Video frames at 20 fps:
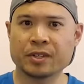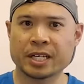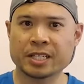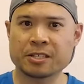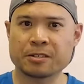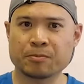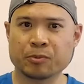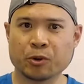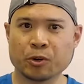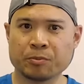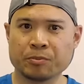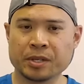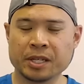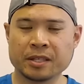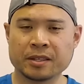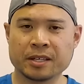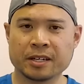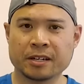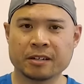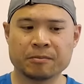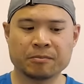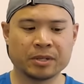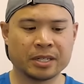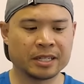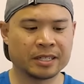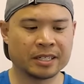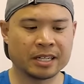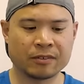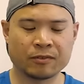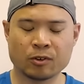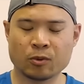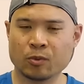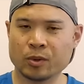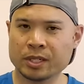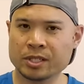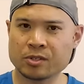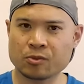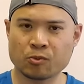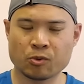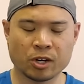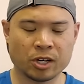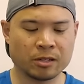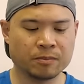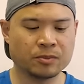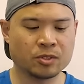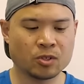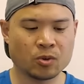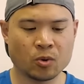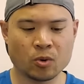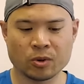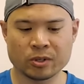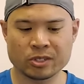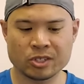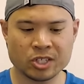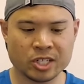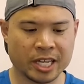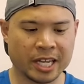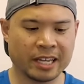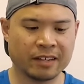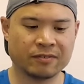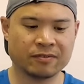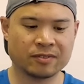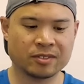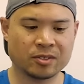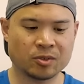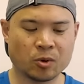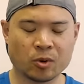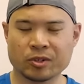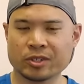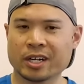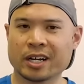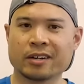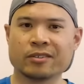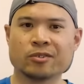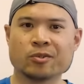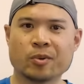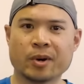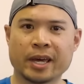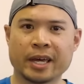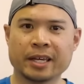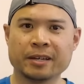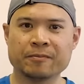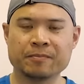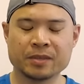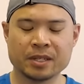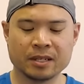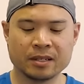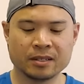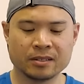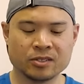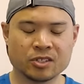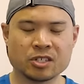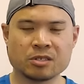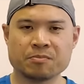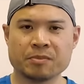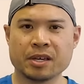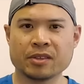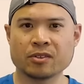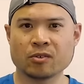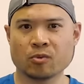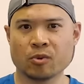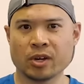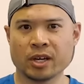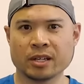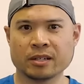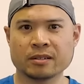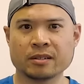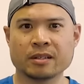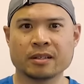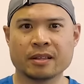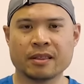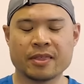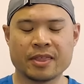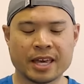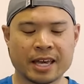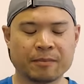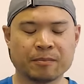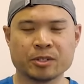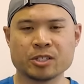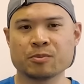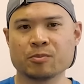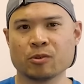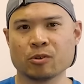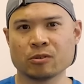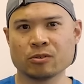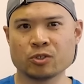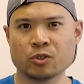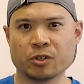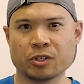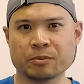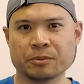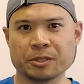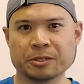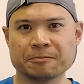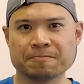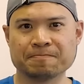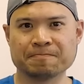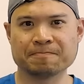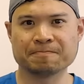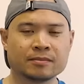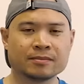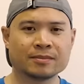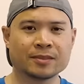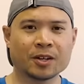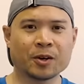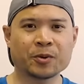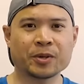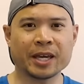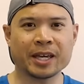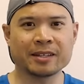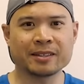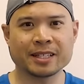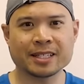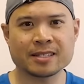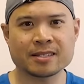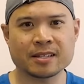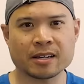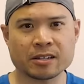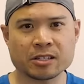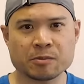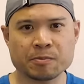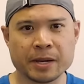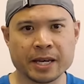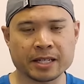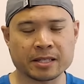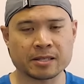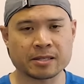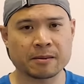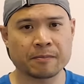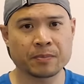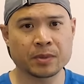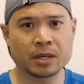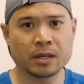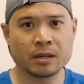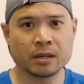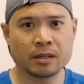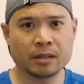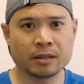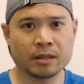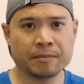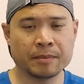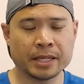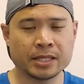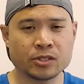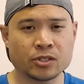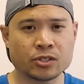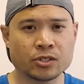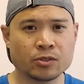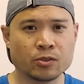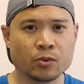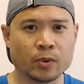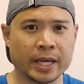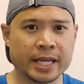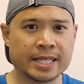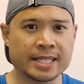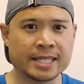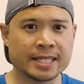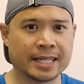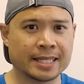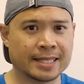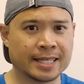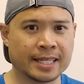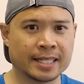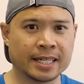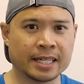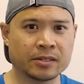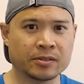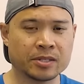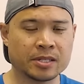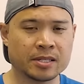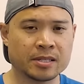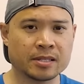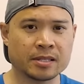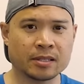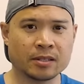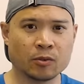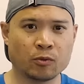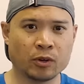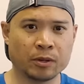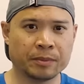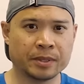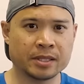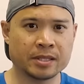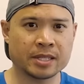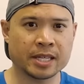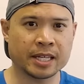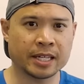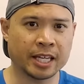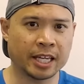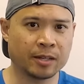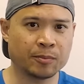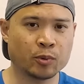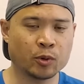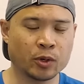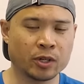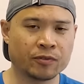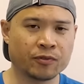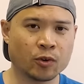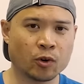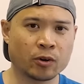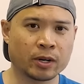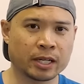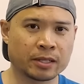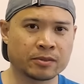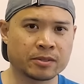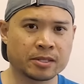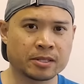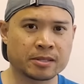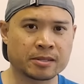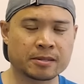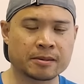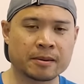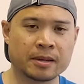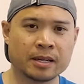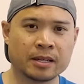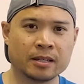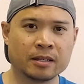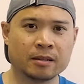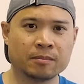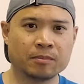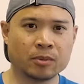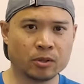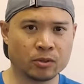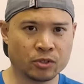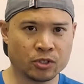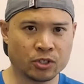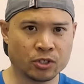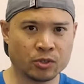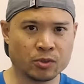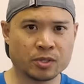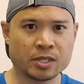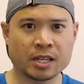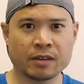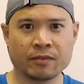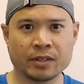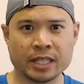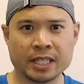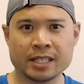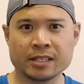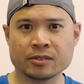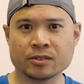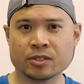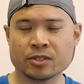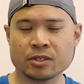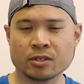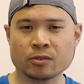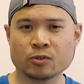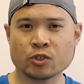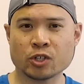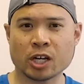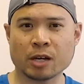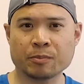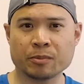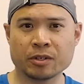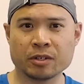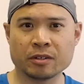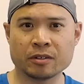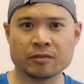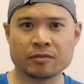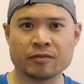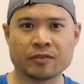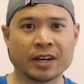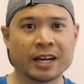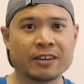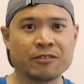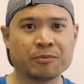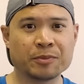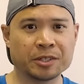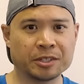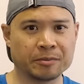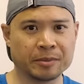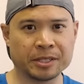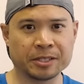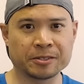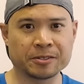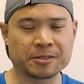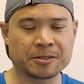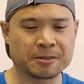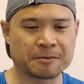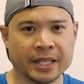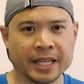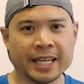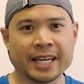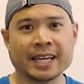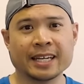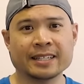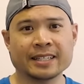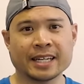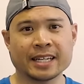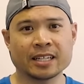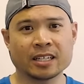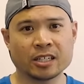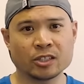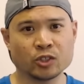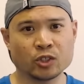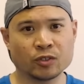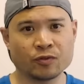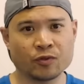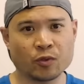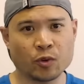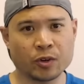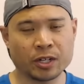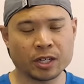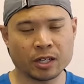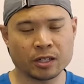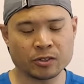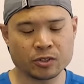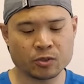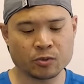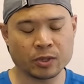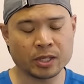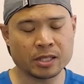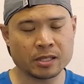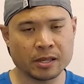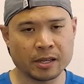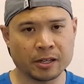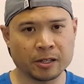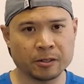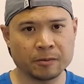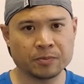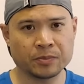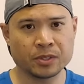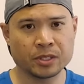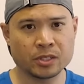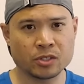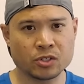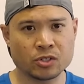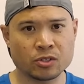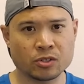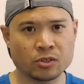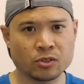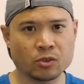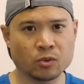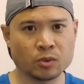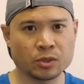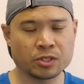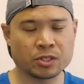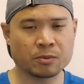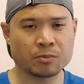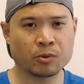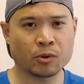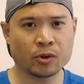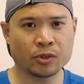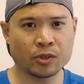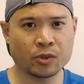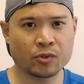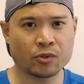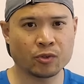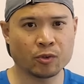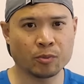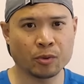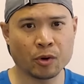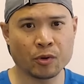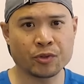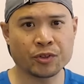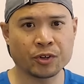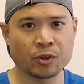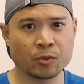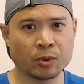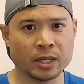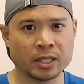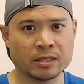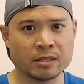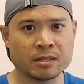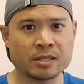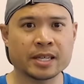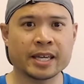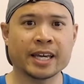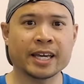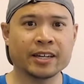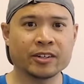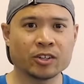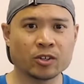that support being there, but it never once rubbed or chafed or got in the way, just made the run that much more enjoyable. Okay, let's talk specs. The men's shoe weighs in at 10 ounces and the women's at 8.4 ounces. Both shoes have a heel to toe drop of 5 millimeters. And at $140 retail, this shoe will support you through both your runs and